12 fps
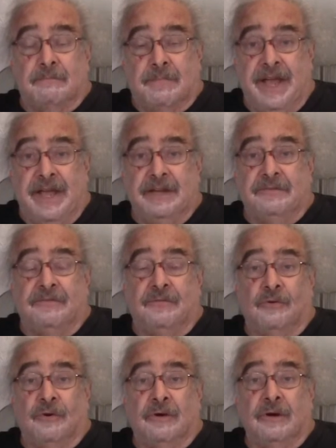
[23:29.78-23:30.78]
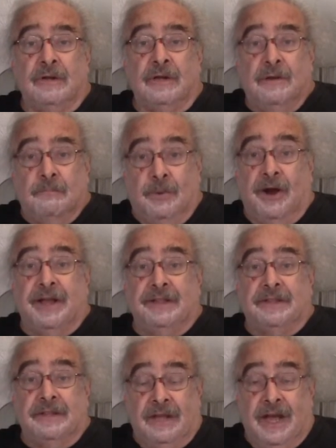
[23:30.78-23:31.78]
paid for by
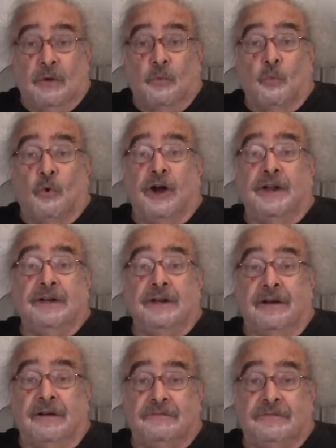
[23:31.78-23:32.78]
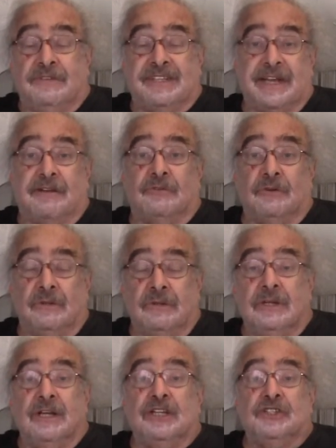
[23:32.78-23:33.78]
one of
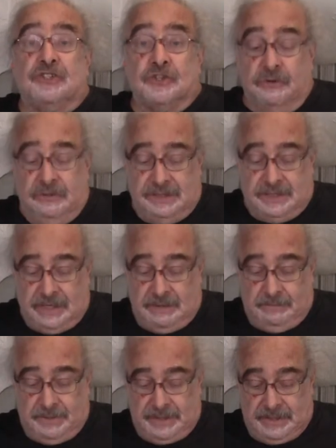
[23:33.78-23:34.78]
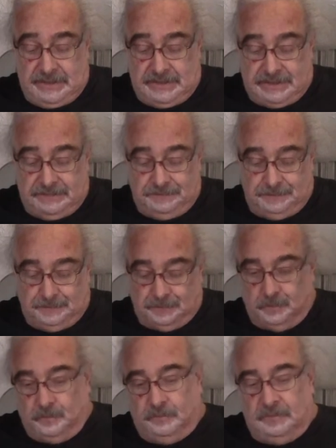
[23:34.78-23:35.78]
several insurance companies.
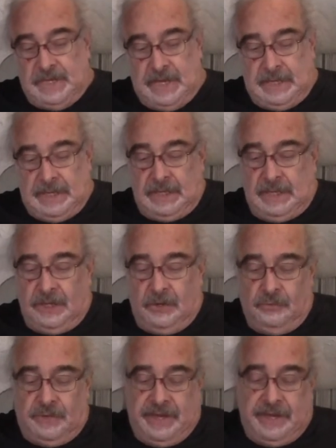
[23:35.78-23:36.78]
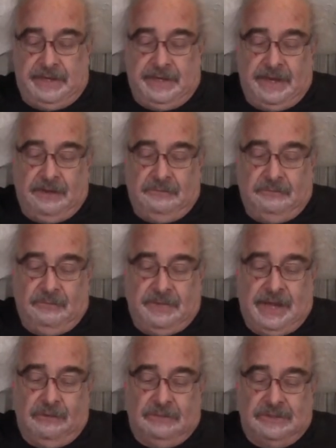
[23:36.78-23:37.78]
Okay, now
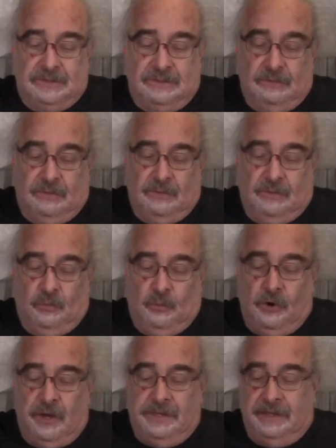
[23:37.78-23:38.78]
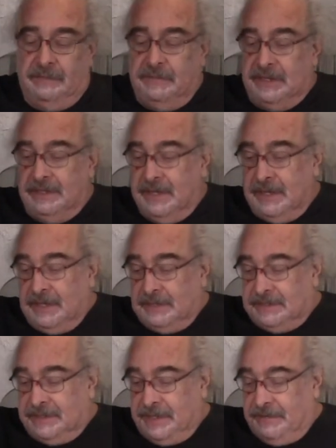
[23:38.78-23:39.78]
that was one. Let me
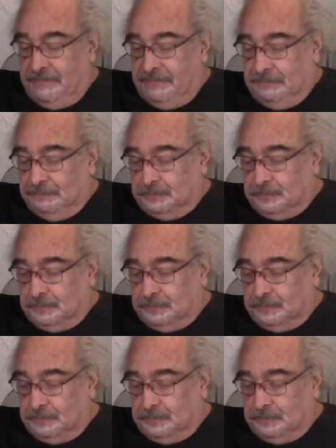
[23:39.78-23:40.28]
see if,